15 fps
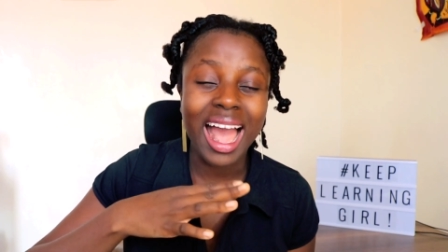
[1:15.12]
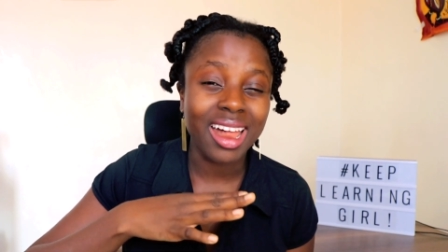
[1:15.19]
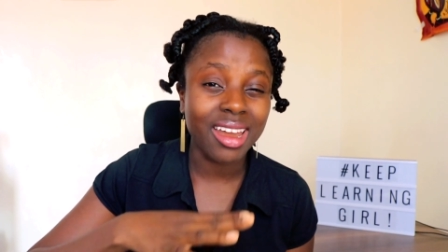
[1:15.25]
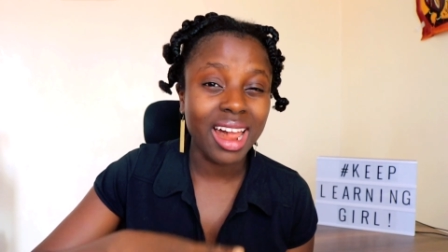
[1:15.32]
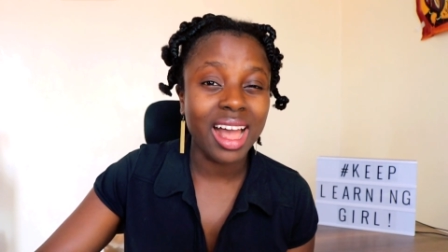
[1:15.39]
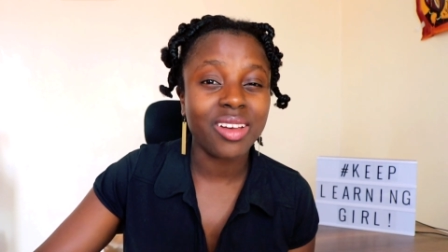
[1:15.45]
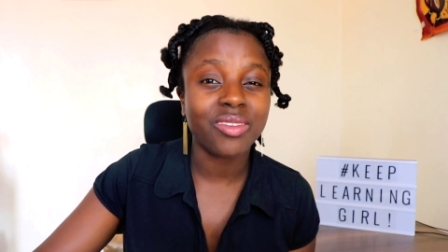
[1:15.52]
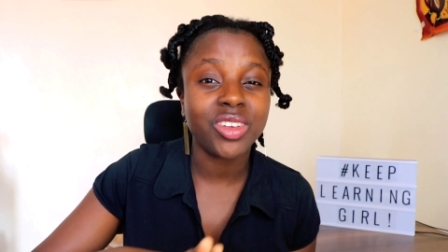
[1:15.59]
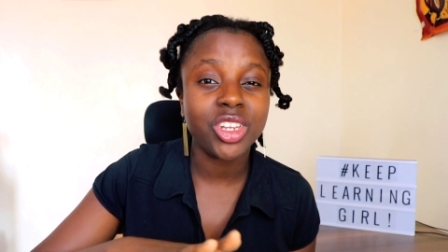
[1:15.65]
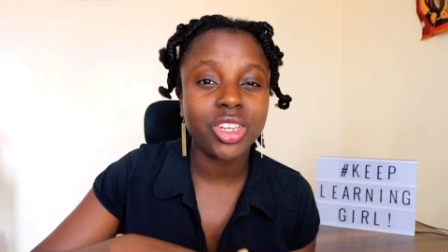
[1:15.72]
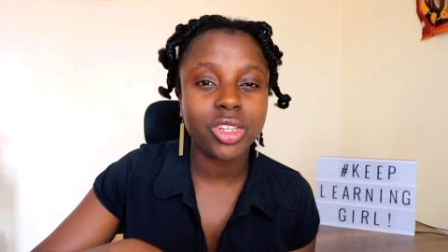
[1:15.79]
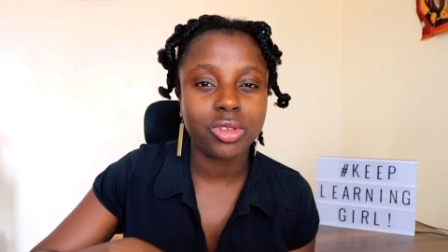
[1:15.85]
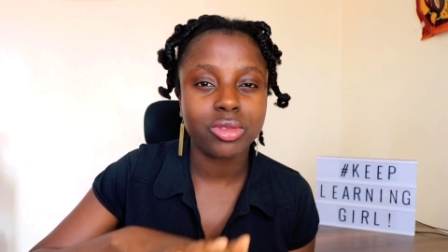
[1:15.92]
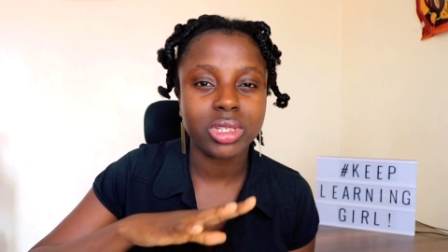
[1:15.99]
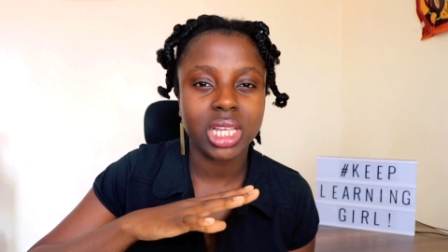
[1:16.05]
are
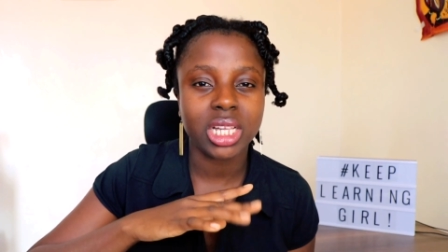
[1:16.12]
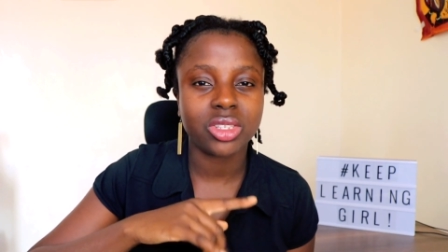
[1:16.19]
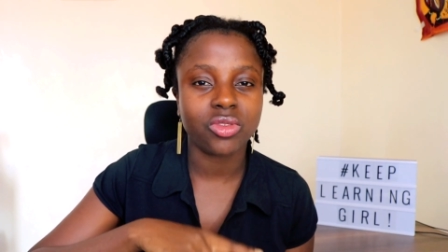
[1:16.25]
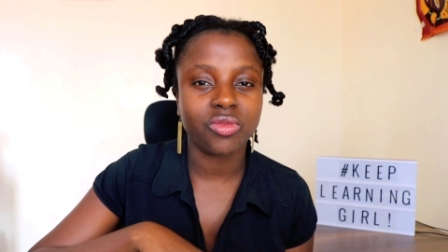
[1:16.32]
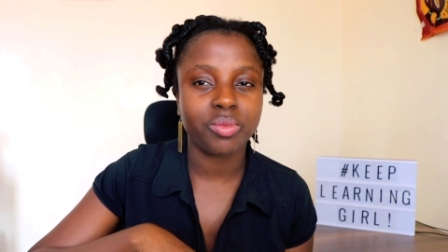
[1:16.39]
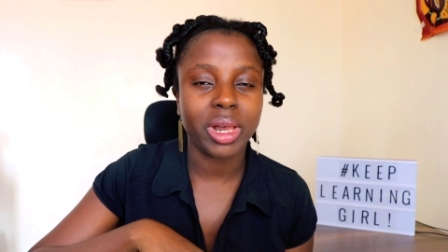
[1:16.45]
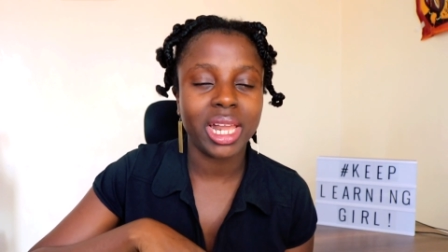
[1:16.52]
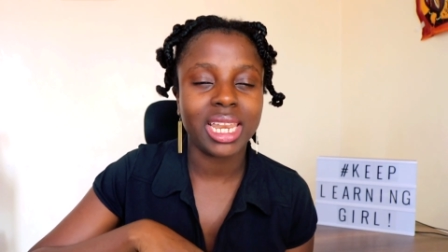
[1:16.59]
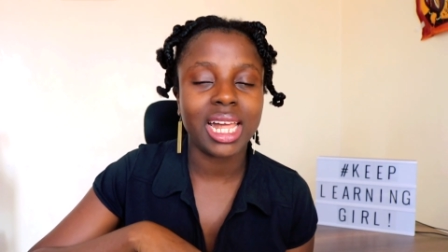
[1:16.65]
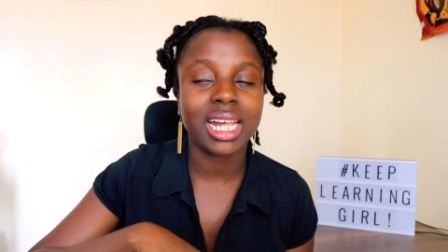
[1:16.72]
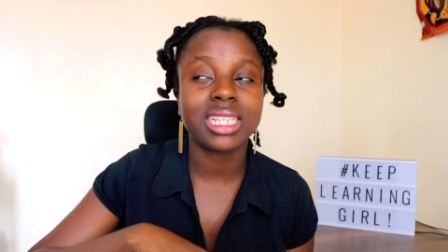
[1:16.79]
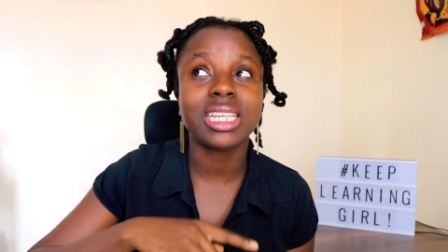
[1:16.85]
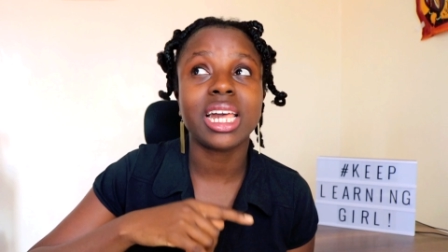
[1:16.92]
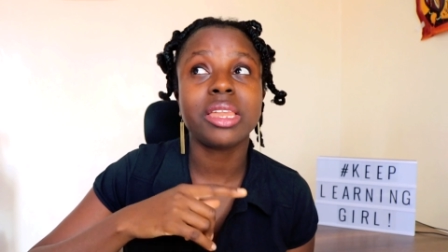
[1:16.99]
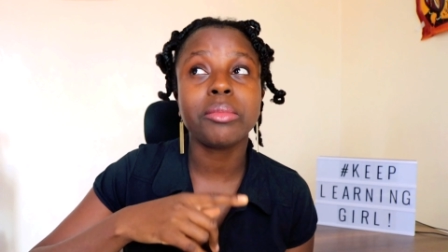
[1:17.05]
avid users of
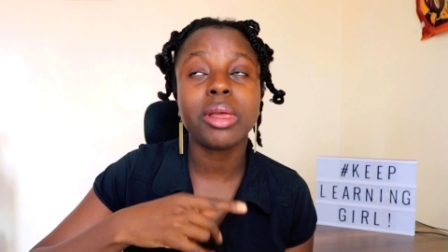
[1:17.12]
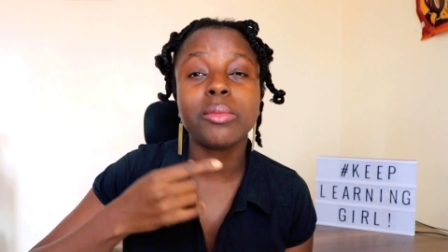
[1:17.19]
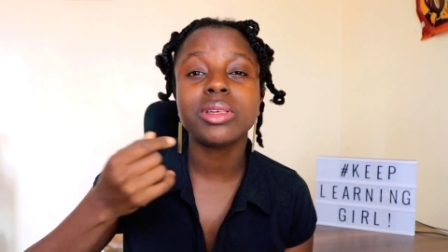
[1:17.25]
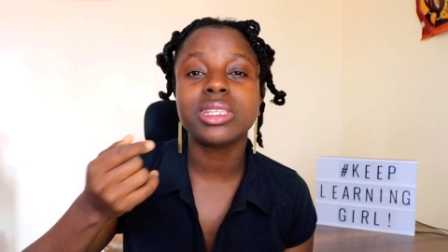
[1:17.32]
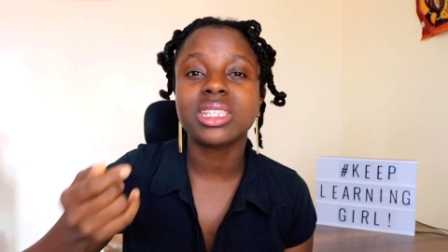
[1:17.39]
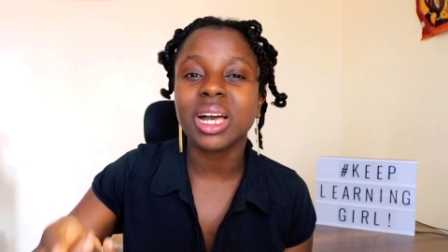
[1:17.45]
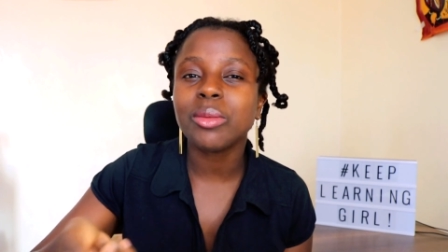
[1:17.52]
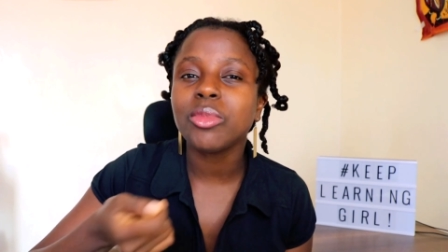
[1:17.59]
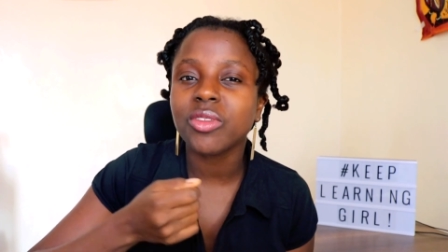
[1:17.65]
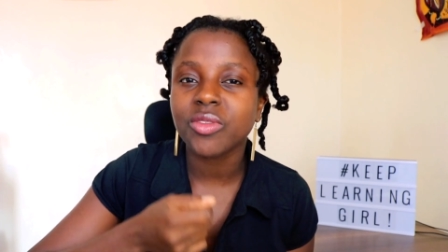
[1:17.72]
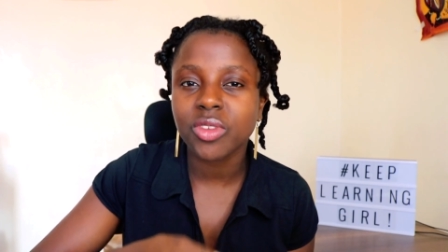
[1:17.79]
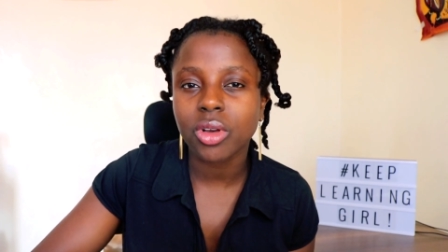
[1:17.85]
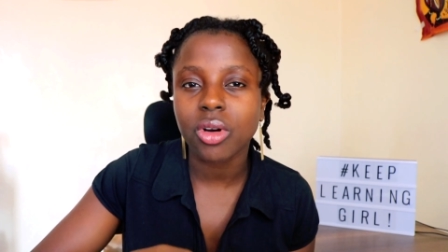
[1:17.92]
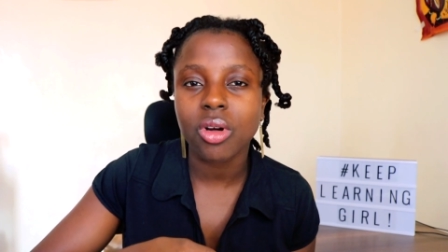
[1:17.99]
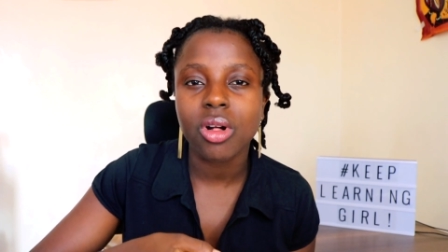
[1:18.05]
Binance and maybe some
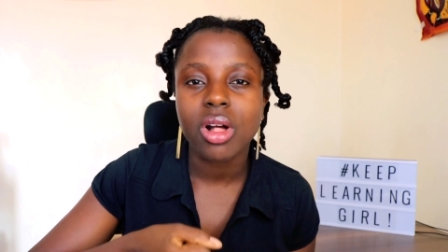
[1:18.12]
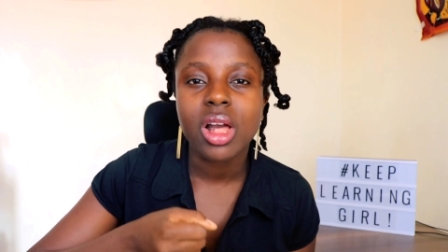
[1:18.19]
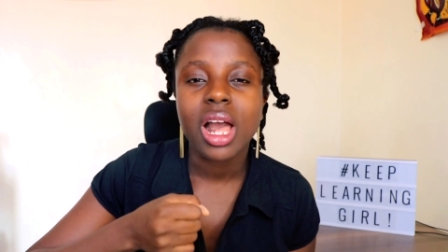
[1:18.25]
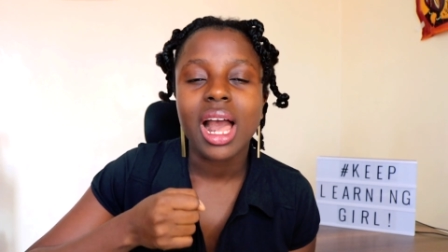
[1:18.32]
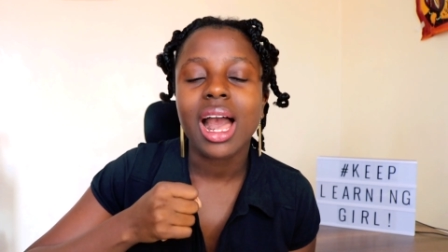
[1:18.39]
of y'all